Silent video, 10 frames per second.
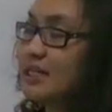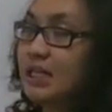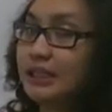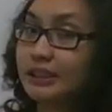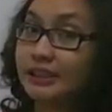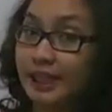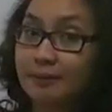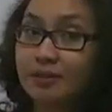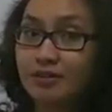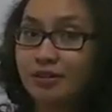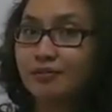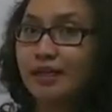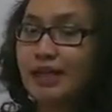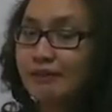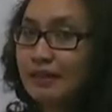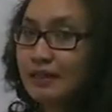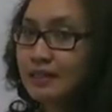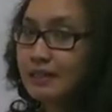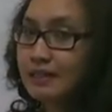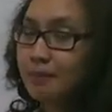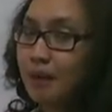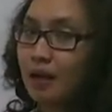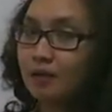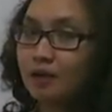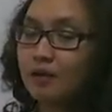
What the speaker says: under the chemistry of life is about